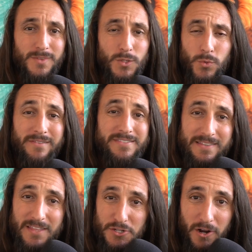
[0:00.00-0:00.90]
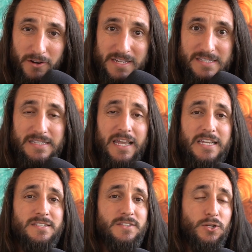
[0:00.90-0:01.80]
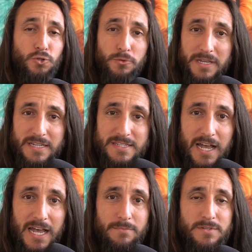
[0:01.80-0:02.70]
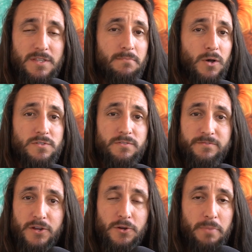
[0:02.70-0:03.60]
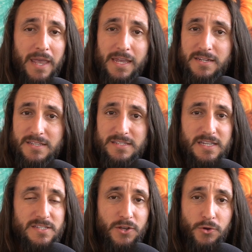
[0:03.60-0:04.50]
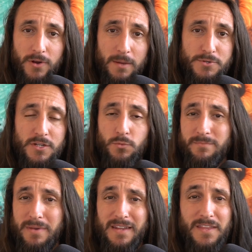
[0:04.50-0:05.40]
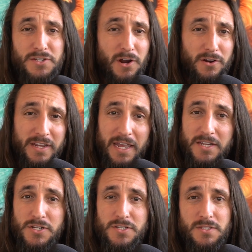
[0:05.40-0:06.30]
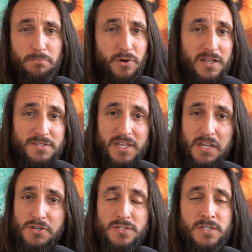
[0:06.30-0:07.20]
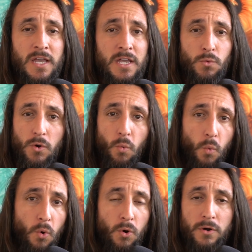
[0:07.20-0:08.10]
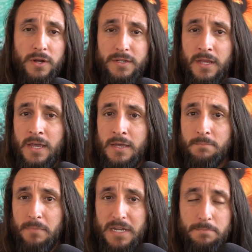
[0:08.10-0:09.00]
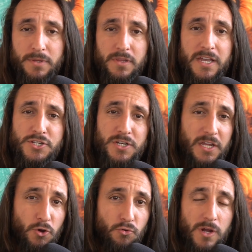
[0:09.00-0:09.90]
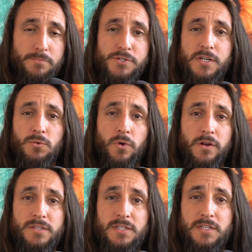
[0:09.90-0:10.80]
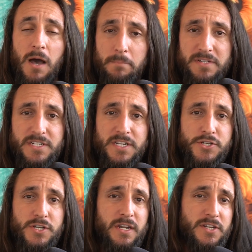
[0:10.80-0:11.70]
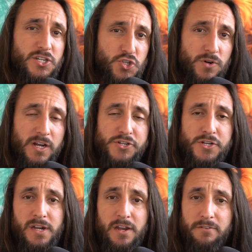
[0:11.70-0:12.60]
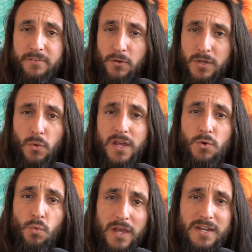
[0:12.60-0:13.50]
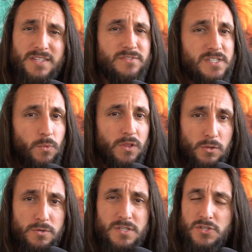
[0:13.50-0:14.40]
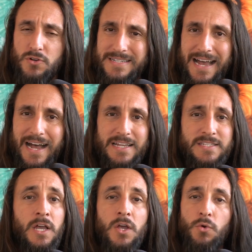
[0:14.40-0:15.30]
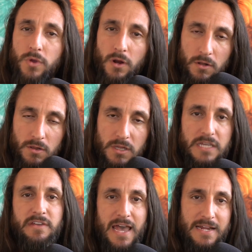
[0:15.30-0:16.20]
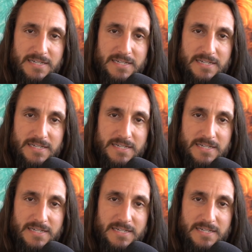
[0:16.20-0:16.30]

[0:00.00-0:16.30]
We have seen the darkest days, the gloomiest times, the most fear, pain, disease, and corruption. We've been in the dark ages, the bronze ages, where war and manipulation and corruption, where it's competition and destruction. And if the only way to win is if someone loses or dies, we are leaving that